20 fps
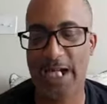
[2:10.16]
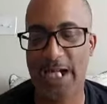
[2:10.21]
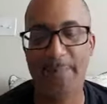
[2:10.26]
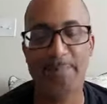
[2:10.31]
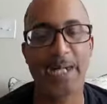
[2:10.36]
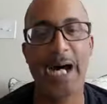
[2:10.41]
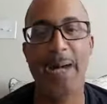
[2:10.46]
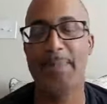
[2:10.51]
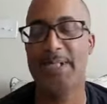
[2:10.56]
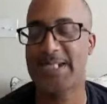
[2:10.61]

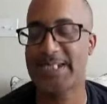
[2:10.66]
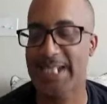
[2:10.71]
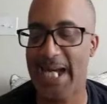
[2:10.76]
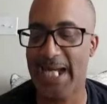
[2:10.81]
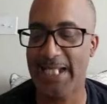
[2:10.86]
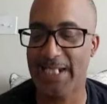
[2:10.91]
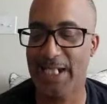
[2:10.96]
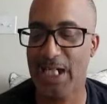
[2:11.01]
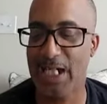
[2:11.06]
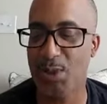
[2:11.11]
I'm, I'm
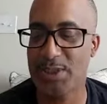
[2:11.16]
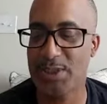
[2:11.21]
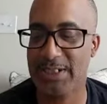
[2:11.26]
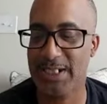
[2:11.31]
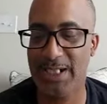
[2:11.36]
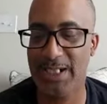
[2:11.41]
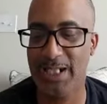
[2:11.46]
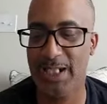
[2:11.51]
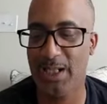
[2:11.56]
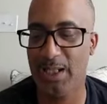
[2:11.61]
excited, coach.
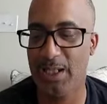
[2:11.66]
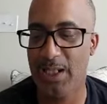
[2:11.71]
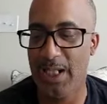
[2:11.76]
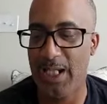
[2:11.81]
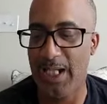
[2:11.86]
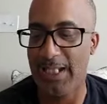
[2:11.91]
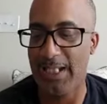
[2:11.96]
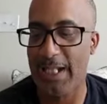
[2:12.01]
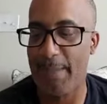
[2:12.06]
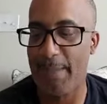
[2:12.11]
Uh,
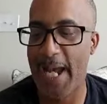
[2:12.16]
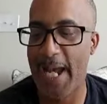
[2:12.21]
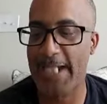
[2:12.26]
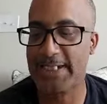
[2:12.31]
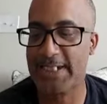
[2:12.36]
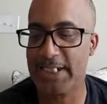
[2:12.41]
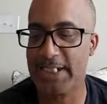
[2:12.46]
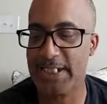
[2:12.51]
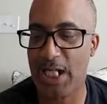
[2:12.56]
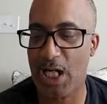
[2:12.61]
let me
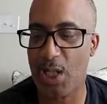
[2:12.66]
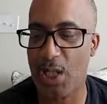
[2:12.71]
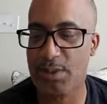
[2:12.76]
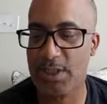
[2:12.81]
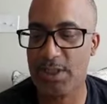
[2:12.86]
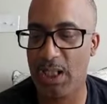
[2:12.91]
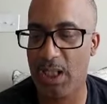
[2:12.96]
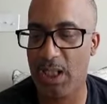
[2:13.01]
ask this, coach.